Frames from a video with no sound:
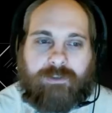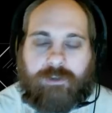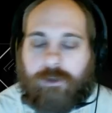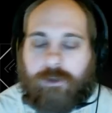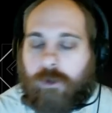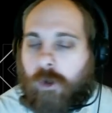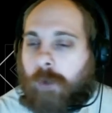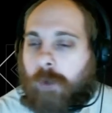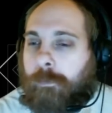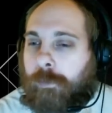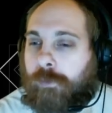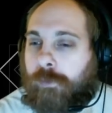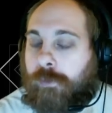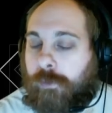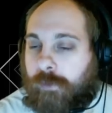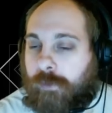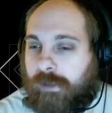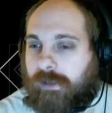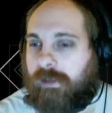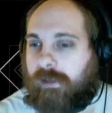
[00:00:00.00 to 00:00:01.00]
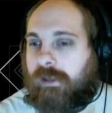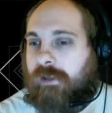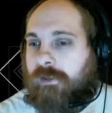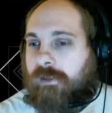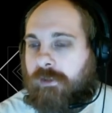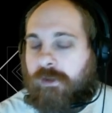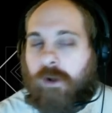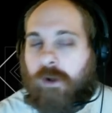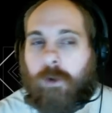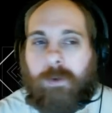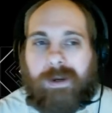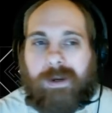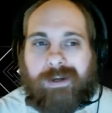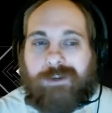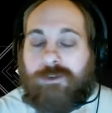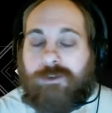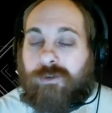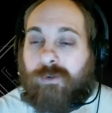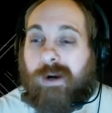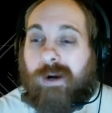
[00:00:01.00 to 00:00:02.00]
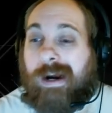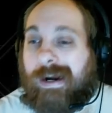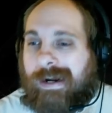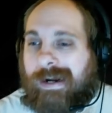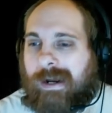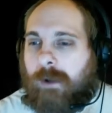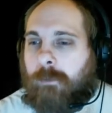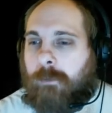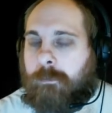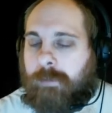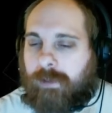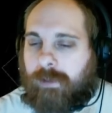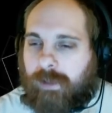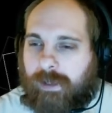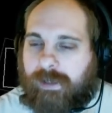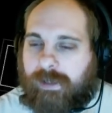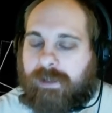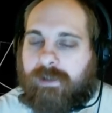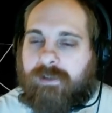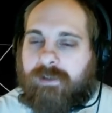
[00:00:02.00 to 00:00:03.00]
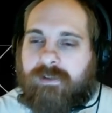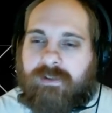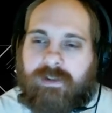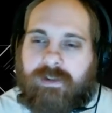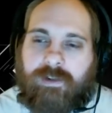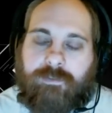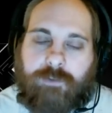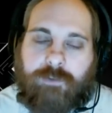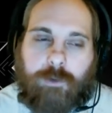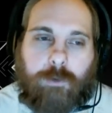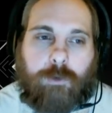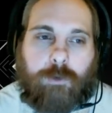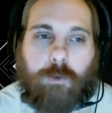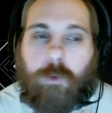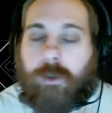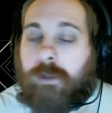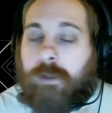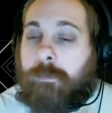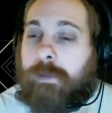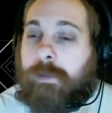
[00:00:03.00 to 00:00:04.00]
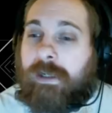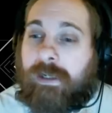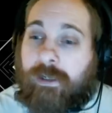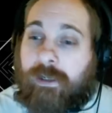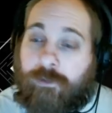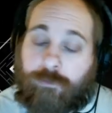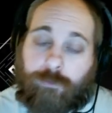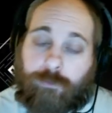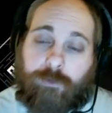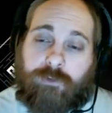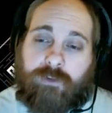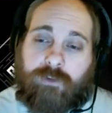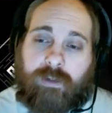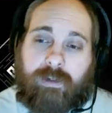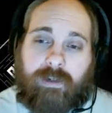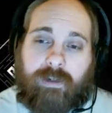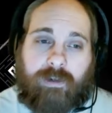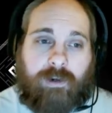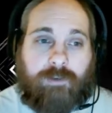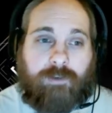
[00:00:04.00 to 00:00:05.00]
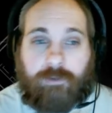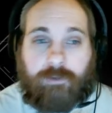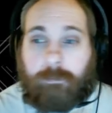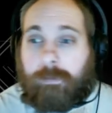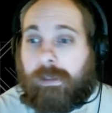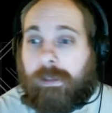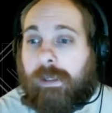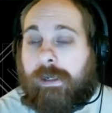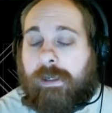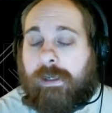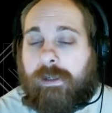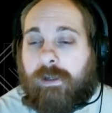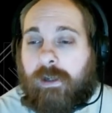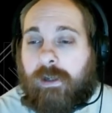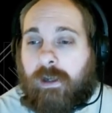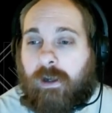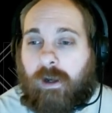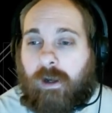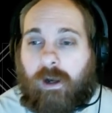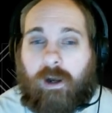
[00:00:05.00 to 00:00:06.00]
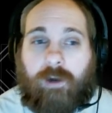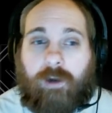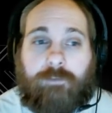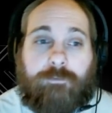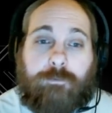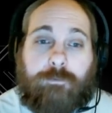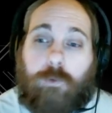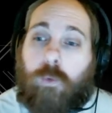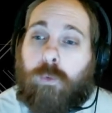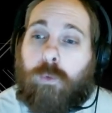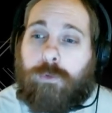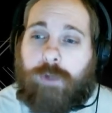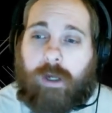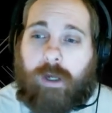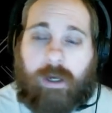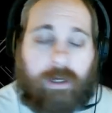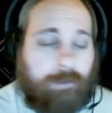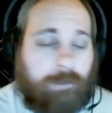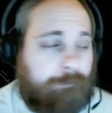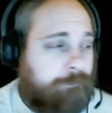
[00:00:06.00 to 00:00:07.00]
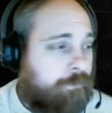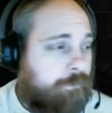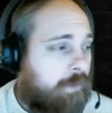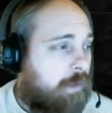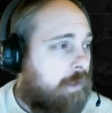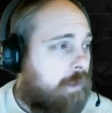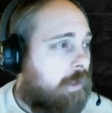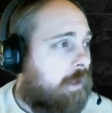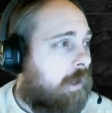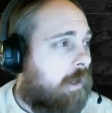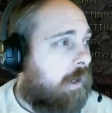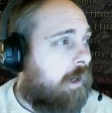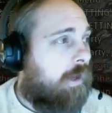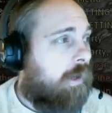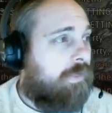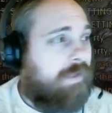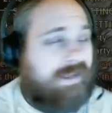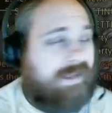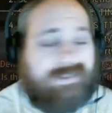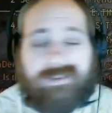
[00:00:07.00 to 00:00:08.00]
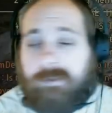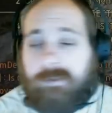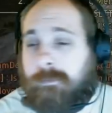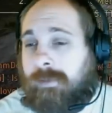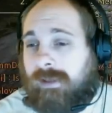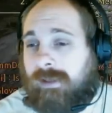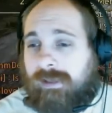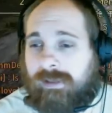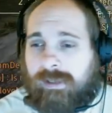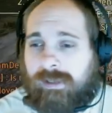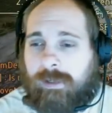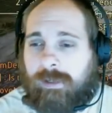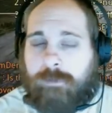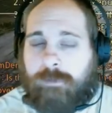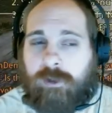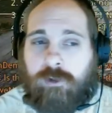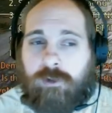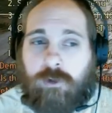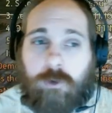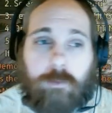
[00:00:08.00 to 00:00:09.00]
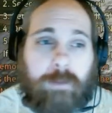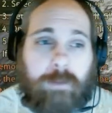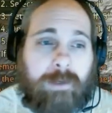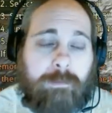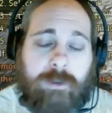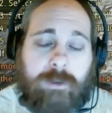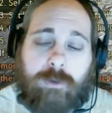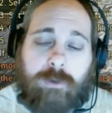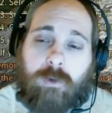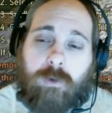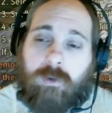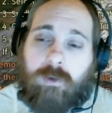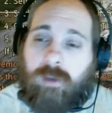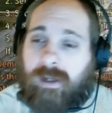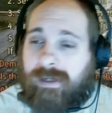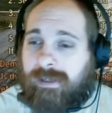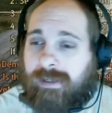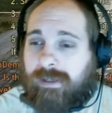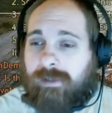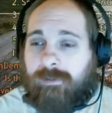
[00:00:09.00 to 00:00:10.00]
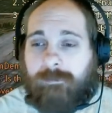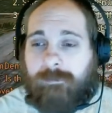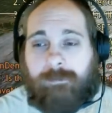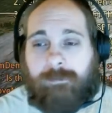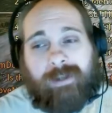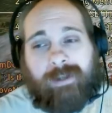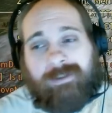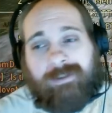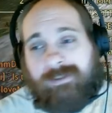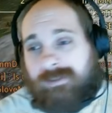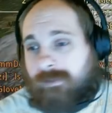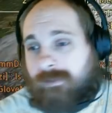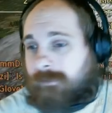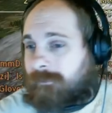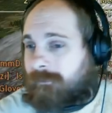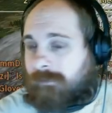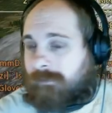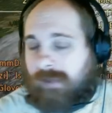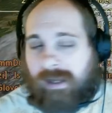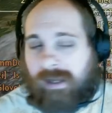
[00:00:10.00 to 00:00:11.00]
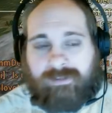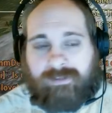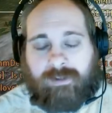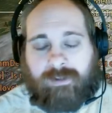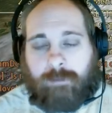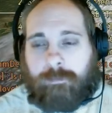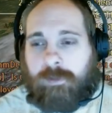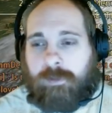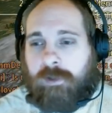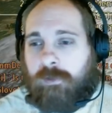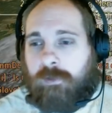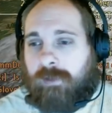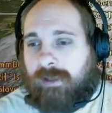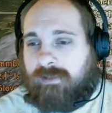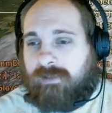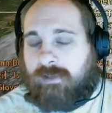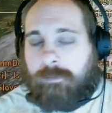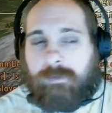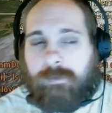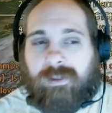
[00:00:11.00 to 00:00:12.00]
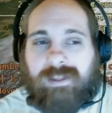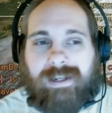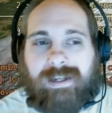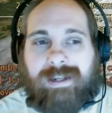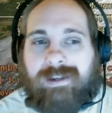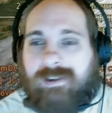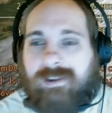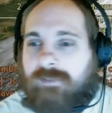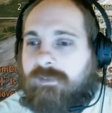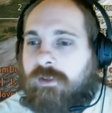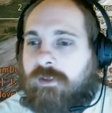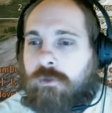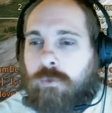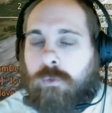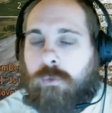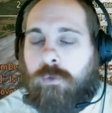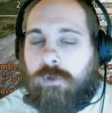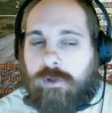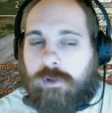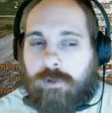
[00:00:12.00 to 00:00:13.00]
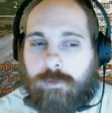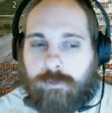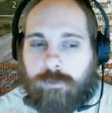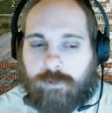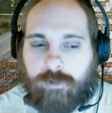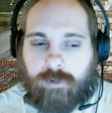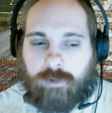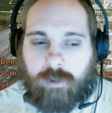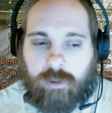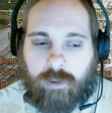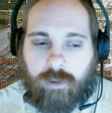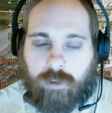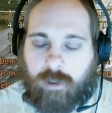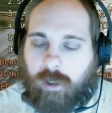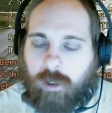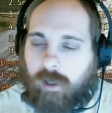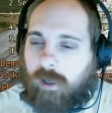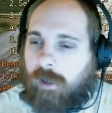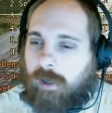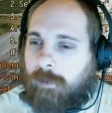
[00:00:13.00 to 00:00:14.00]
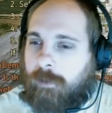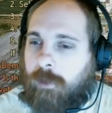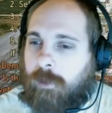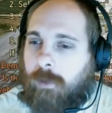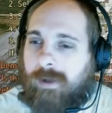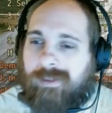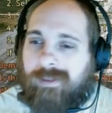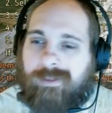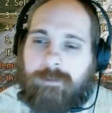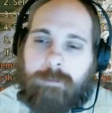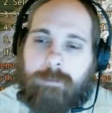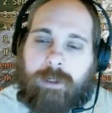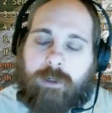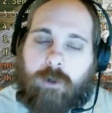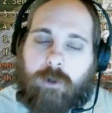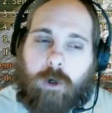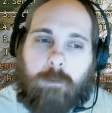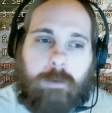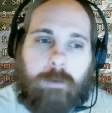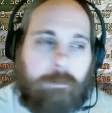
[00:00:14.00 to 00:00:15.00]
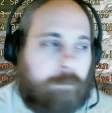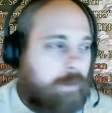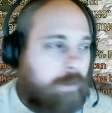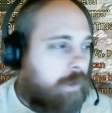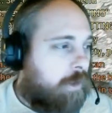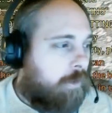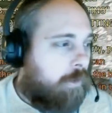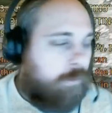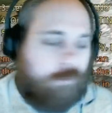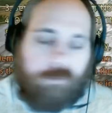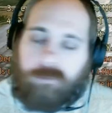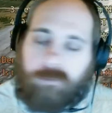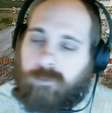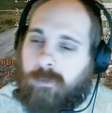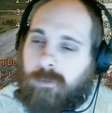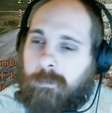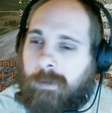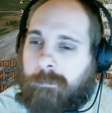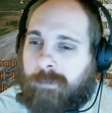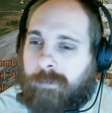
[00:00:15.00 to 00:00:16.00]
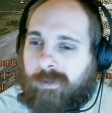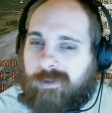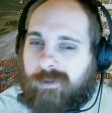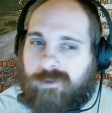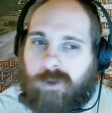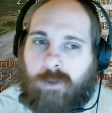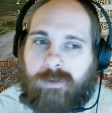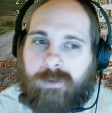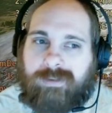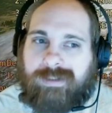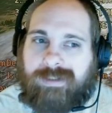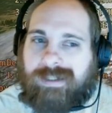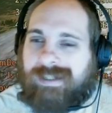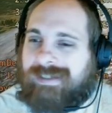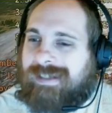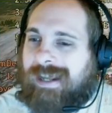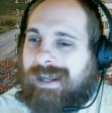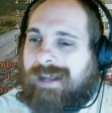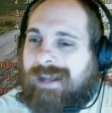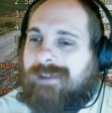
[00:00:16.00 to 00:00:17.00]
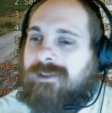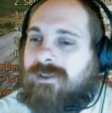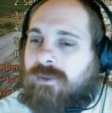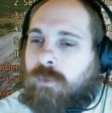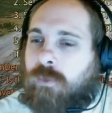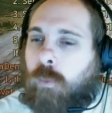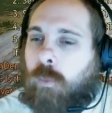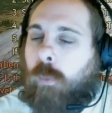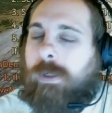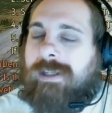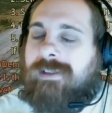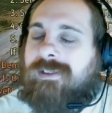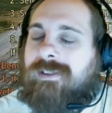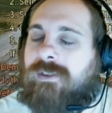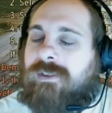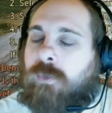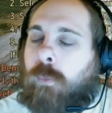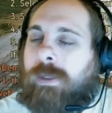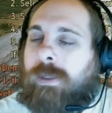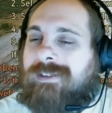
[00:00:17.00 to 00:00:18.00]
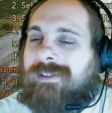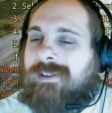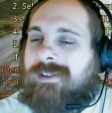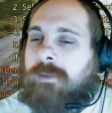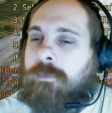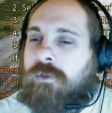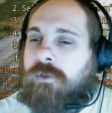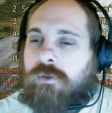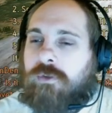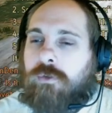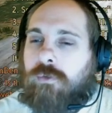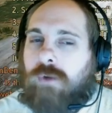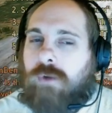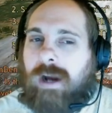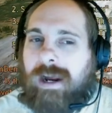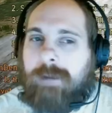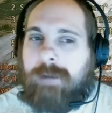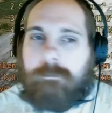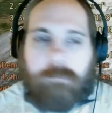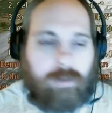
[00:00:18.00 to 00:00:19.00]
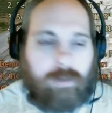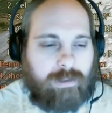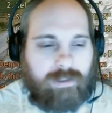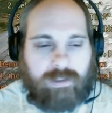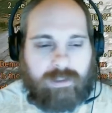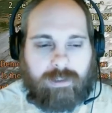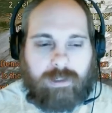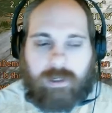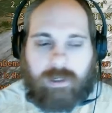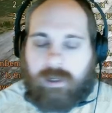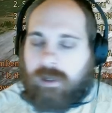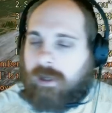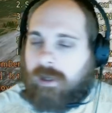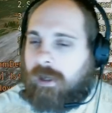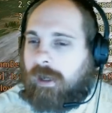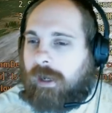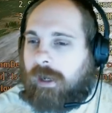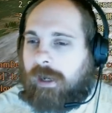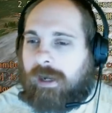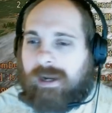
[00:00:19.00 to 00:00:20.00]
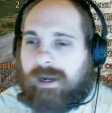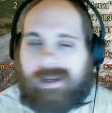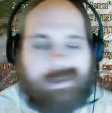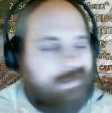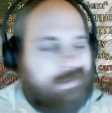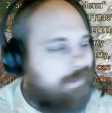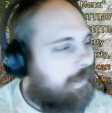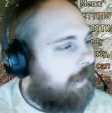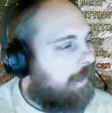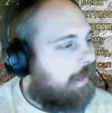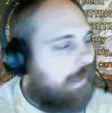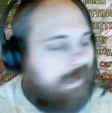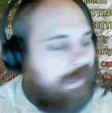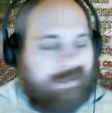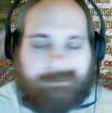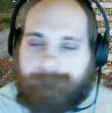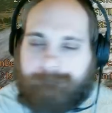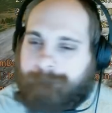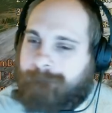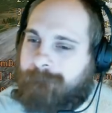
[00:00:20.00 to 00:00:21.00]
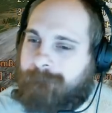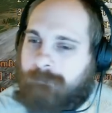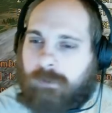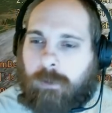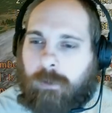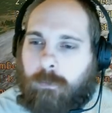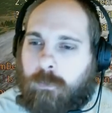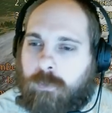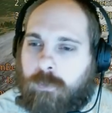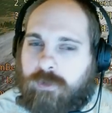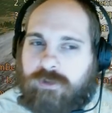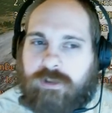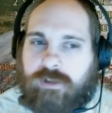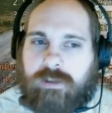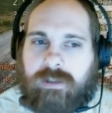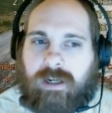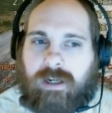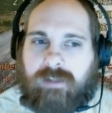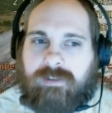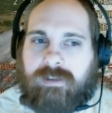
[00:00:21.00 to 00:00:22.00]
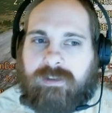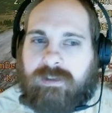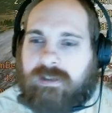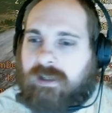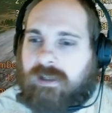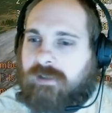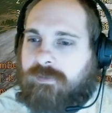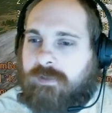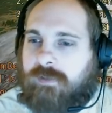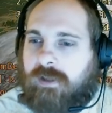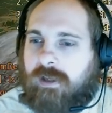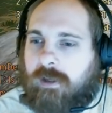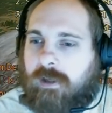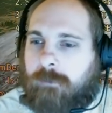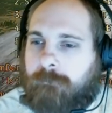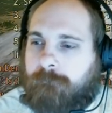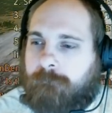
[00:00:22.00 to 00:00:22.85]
and an opportunity to go ahead and try it out and play it and see if you're going to be interested enough to play it full time. That's completely up to you. Maybe you don't like it. That's up to you. That's up to the individual user. Go ahead and leave me a comment below. Remember, as always, to hit that sweet, sweet subscribe button. And we'll see you guys in the next video.